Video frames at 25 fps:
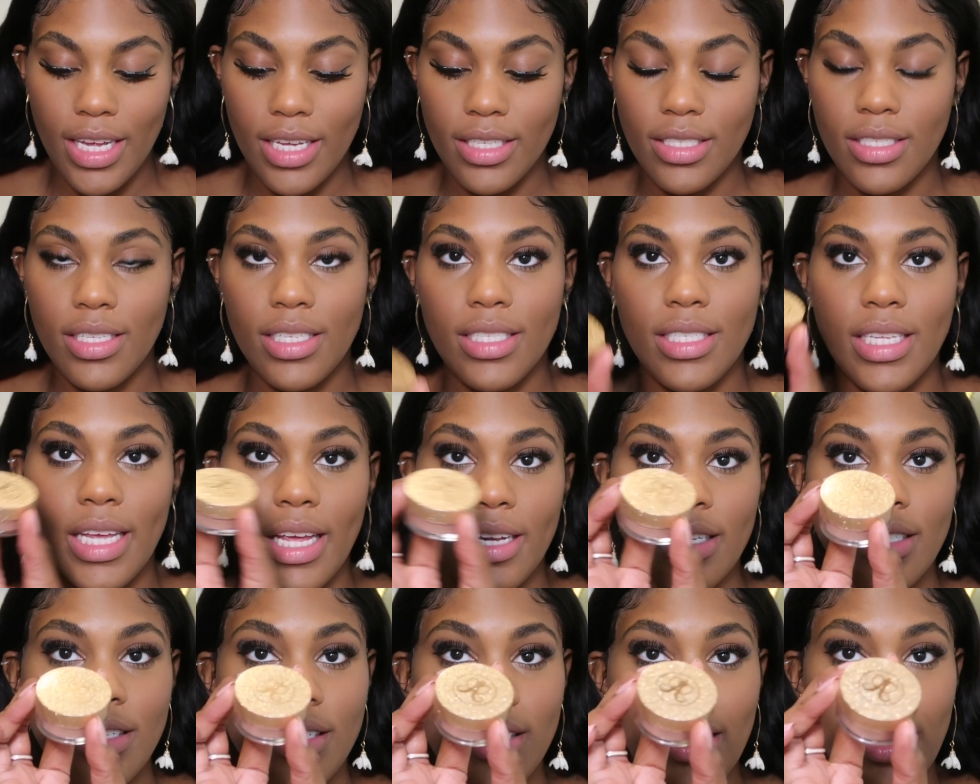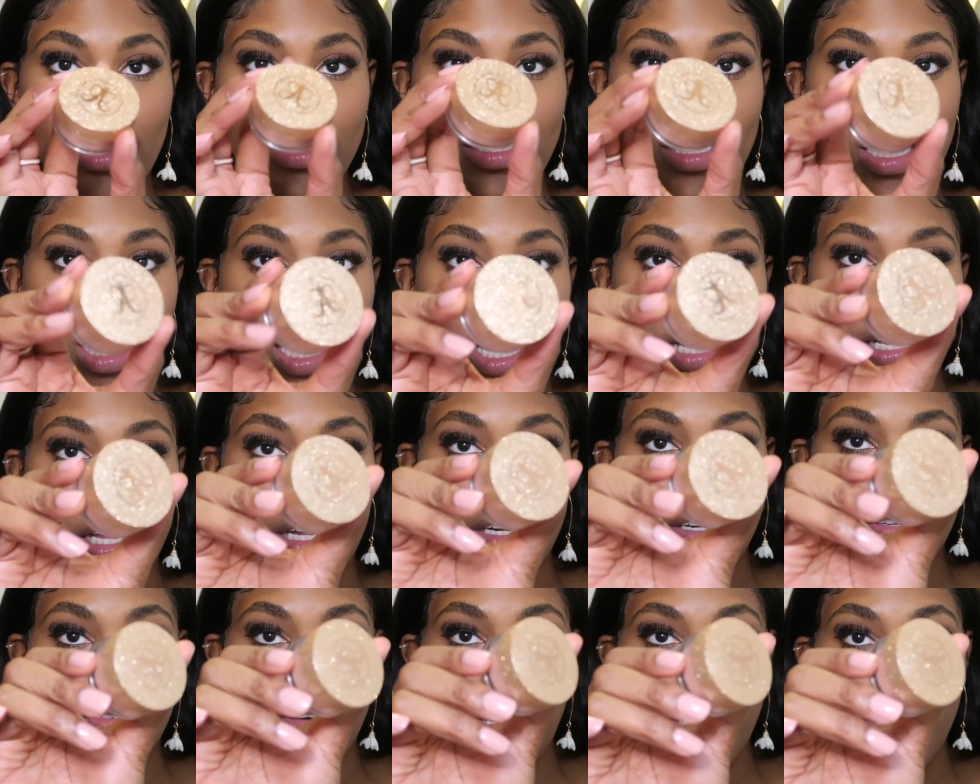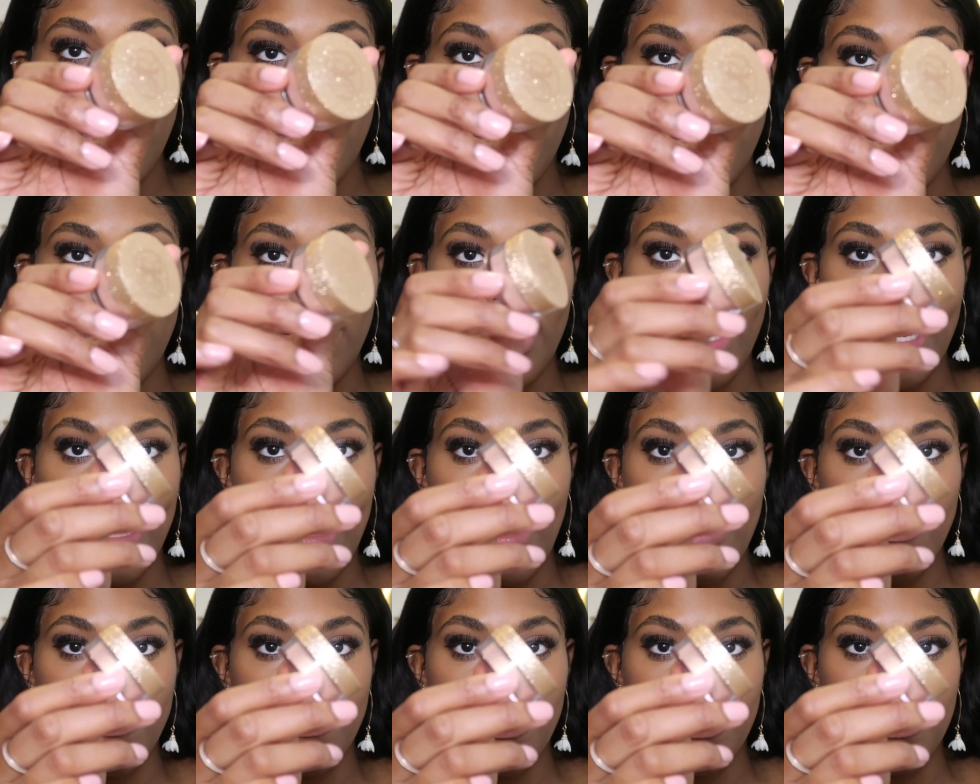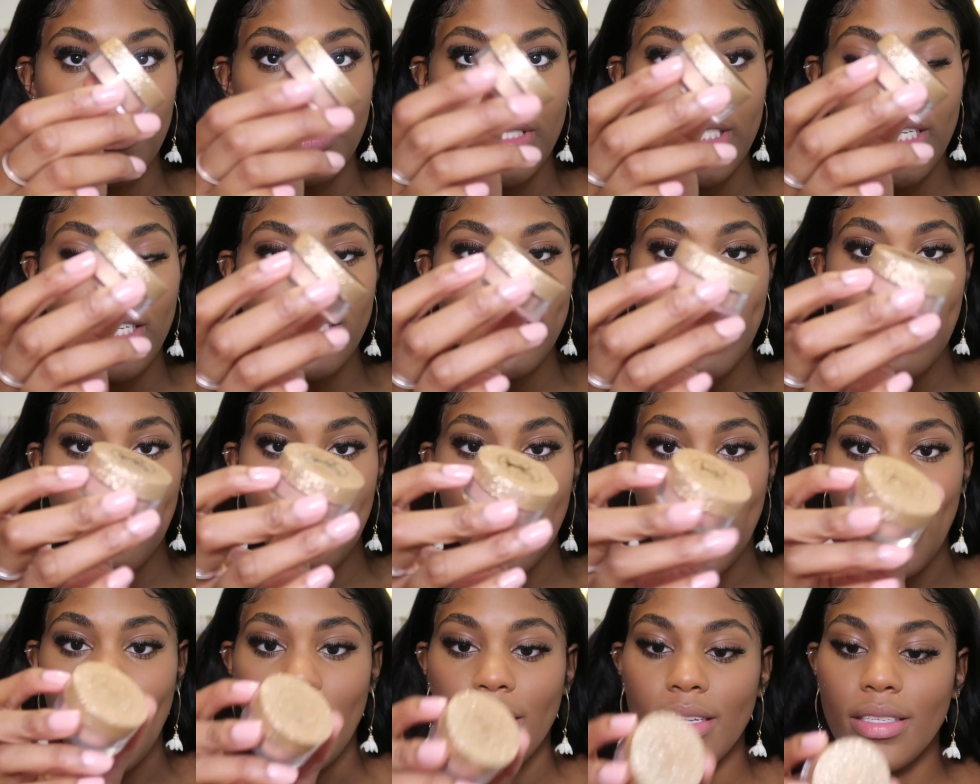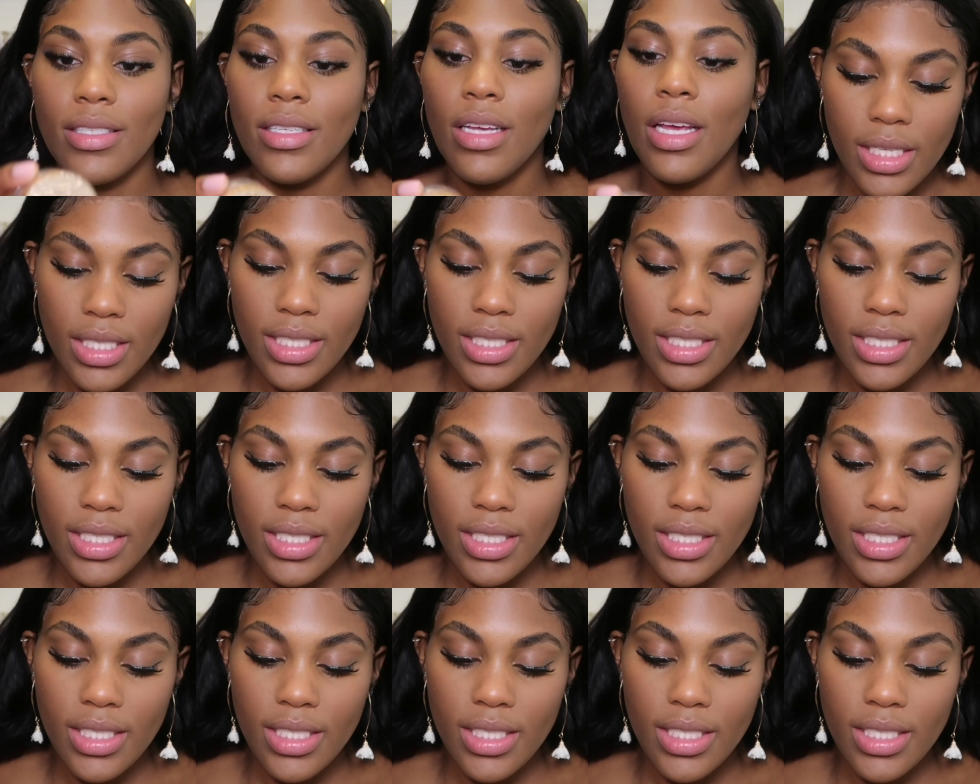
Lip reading: is this Anastasia highlighter right here that I got from TJ Maxx.